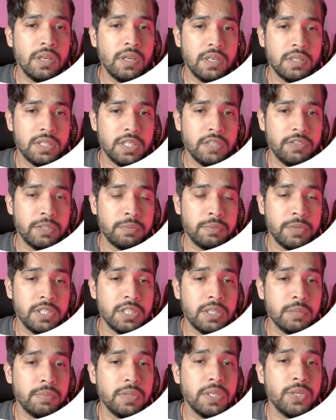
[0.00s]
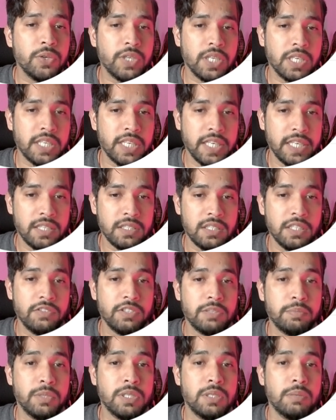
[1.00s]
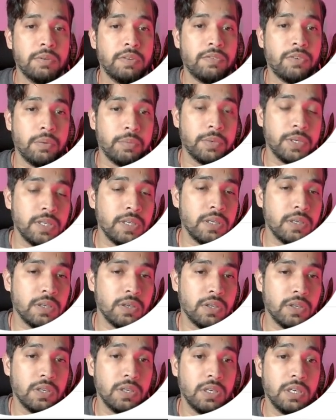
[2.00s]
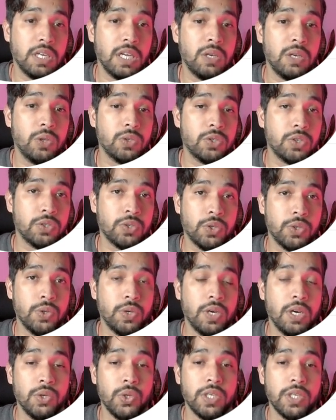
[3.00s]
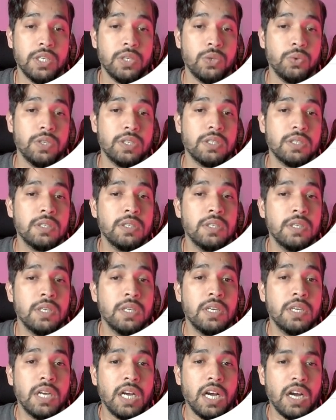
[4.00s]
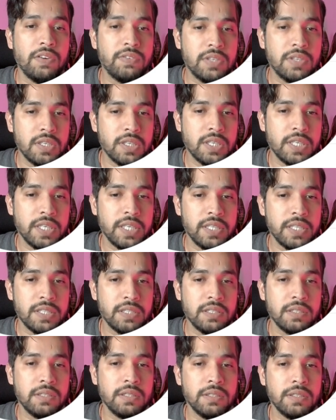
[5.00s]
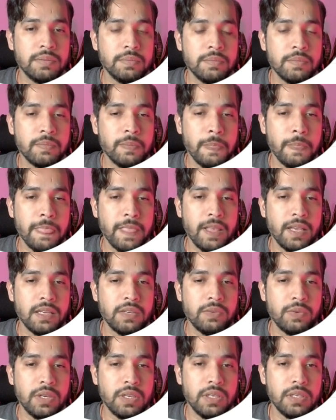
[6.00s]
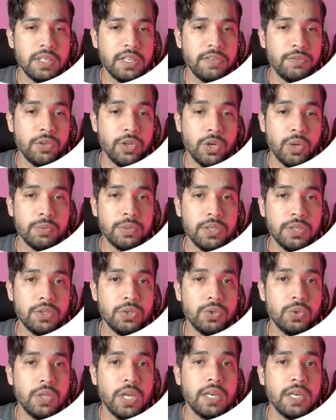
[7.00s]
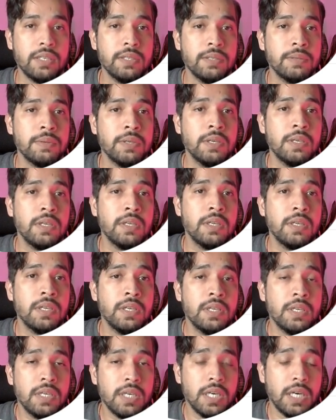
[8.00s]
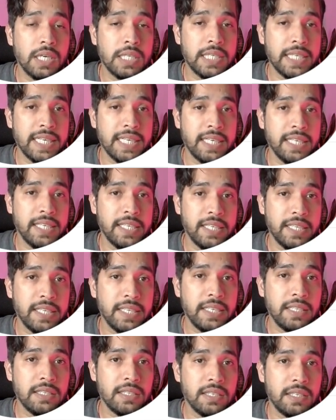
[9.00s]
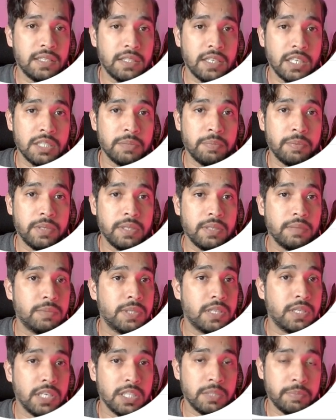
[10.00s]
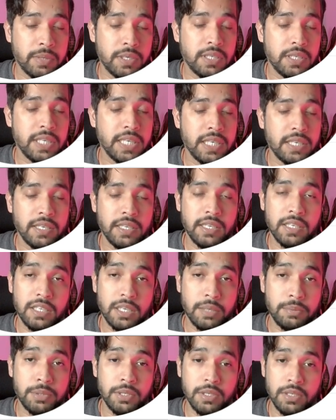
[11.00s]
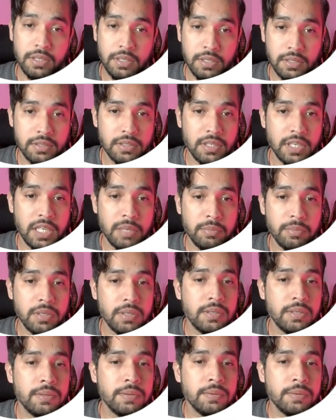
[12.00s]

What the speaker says: Service principal, you can create a service principal from here. I'll also show you how you can do it after creation. It will give you an option to do that. TDE, transparent data encryption, is enabled